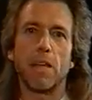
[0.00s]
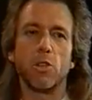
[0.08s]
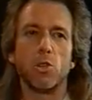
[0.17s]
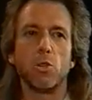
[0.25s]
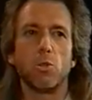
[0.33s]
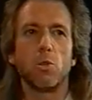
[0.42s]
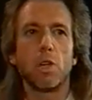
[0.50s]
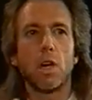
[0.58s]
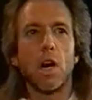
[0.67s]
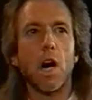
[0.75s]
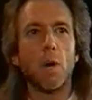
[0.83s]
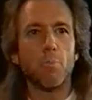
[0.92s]
and you
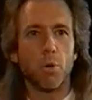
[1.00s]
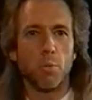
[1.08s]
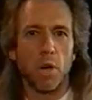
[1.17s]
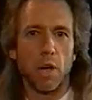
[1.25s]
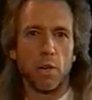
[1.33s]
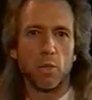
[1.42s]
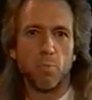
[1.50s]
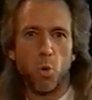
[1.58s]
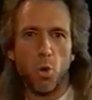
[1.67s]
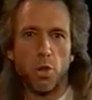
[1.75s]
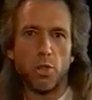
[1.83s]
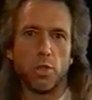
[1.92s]
compromise
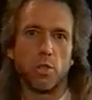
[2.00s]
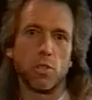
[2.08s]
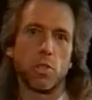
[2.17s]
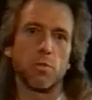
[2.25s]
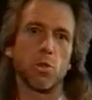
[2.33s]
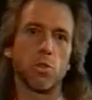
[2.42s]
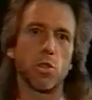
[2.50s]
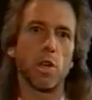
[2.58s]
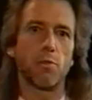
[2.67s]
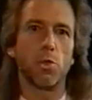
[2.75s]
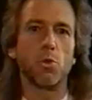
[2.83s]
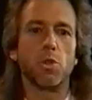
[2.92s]
portions of
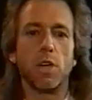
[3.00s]
yourself,